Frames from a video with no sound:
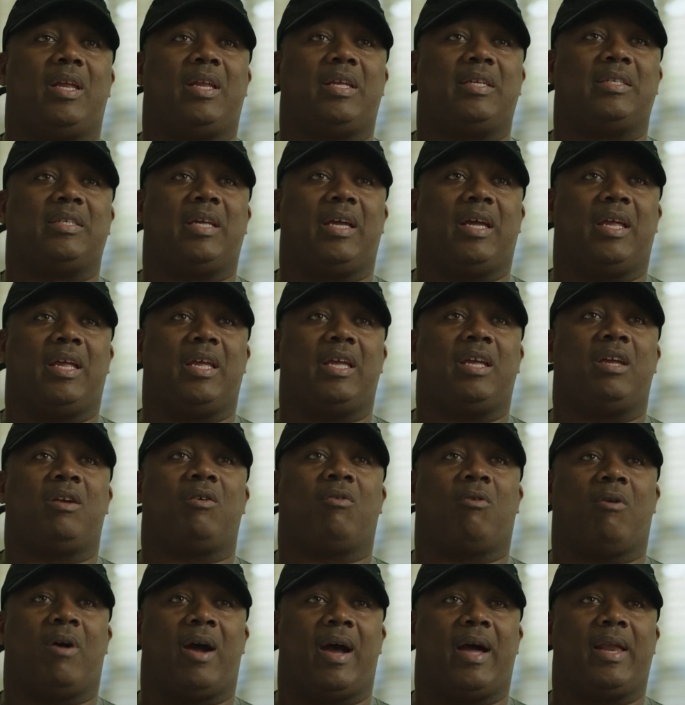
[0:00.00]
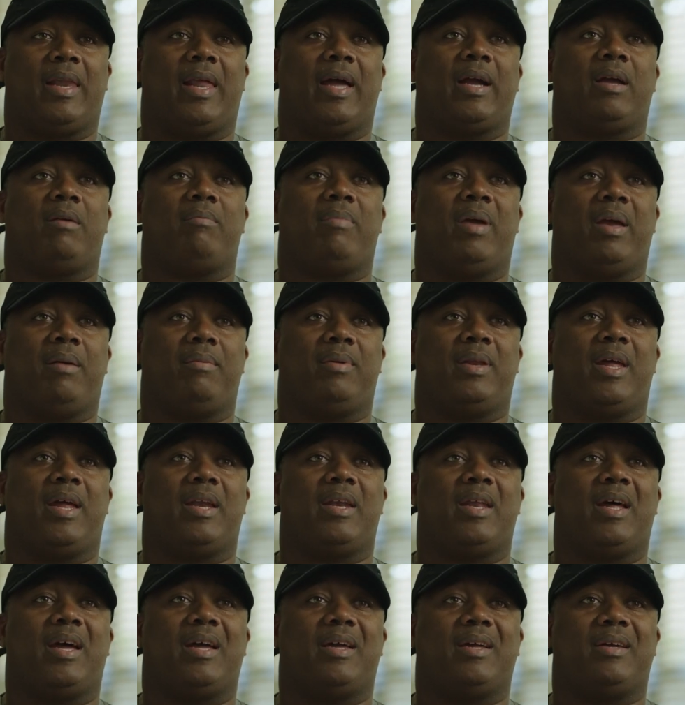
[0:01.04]
And he said he cried like a baby
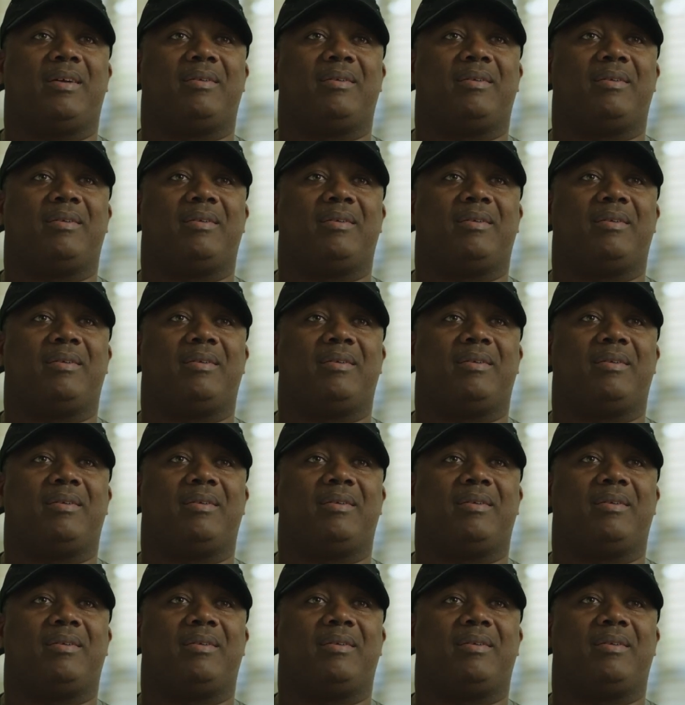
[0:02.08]
that night.